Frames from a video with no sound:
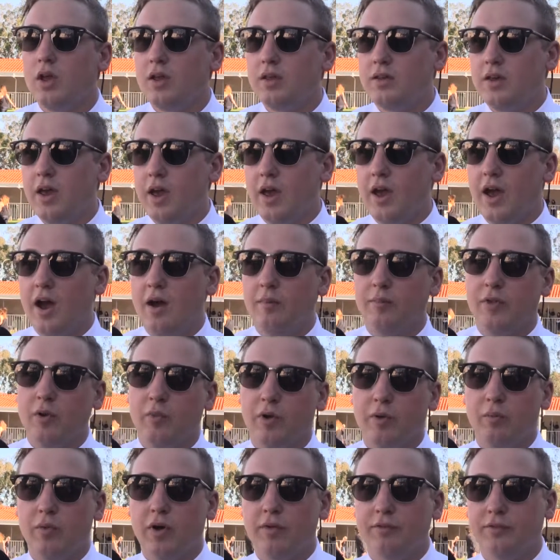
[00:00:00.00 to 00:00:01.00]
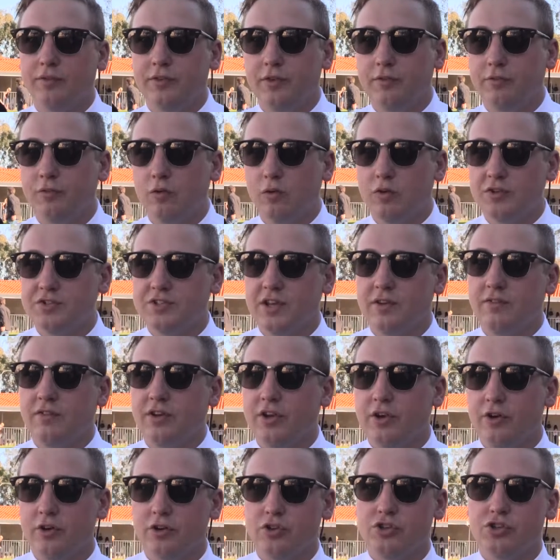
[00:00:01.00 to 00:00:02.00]
Yeah, they went 154.7
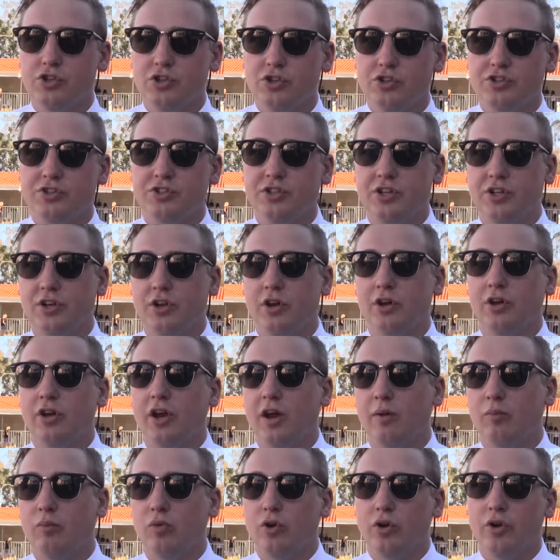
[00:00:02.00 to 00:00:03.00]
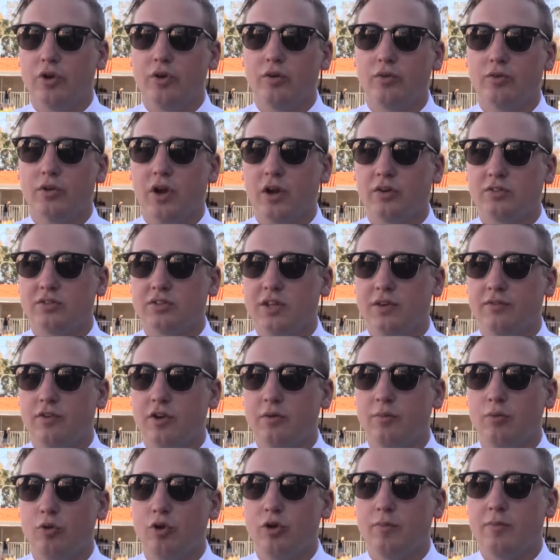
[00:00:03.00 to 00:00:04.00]
here on Tuesday. You know, Uncle Steve
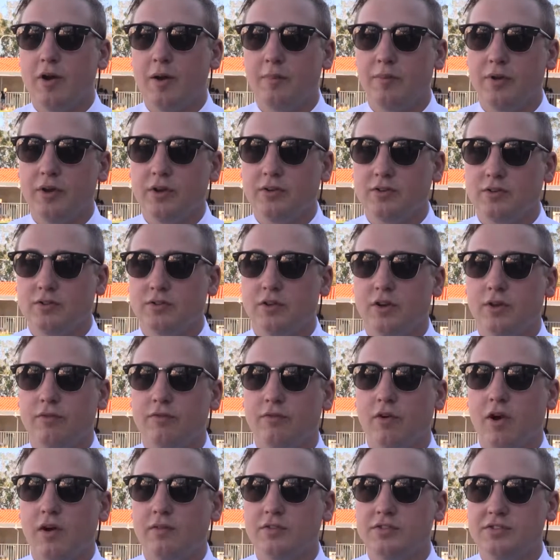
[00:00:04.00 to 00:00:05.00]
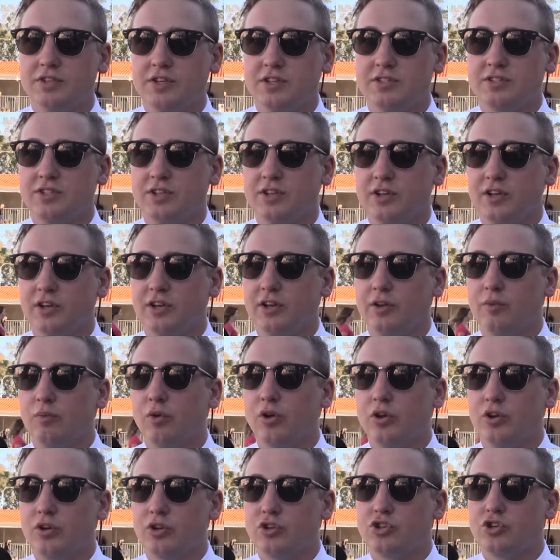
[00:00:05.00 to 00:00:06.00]
only brought him up here because there's only 5 or 6 in it, and he
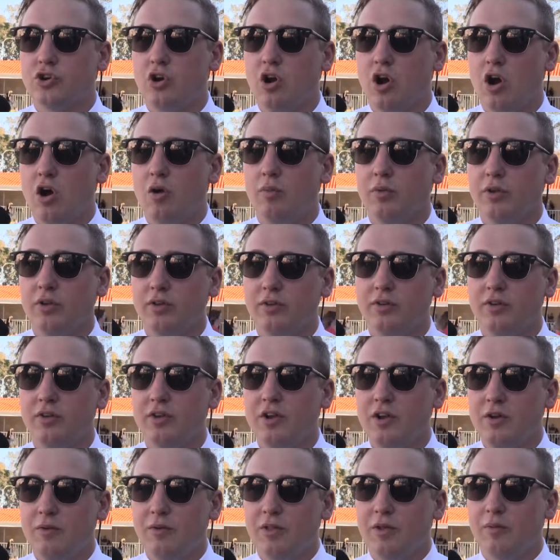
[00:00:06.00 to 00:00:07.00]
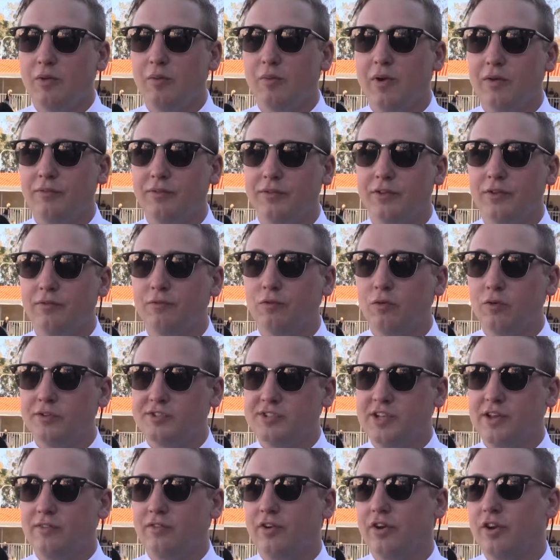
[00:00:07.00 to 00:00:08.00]
wanted a trial. But when they went
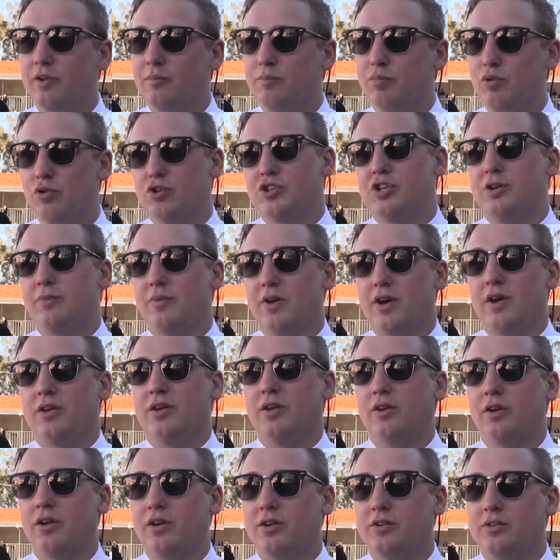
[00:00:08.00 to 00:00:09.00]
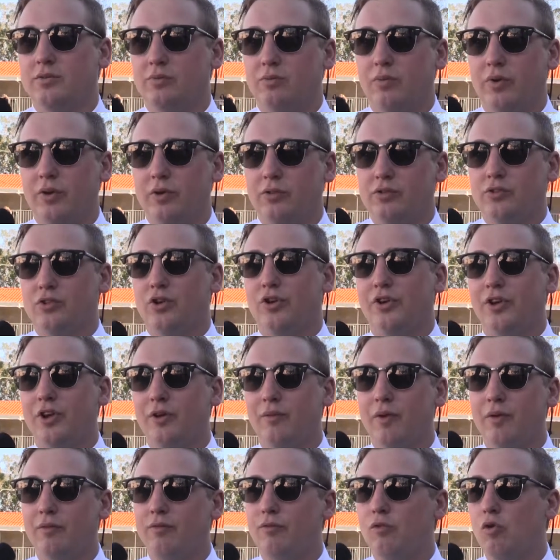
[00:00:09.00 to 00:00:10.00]
154.7, I didn't push him out. You know, when I was only going
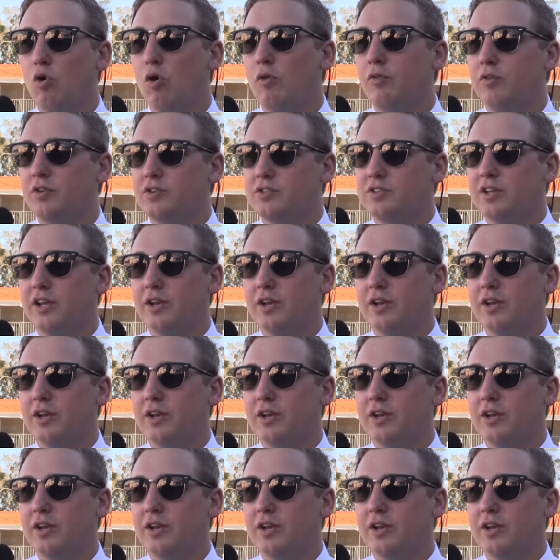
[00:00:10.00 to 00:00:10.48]
to run 4, just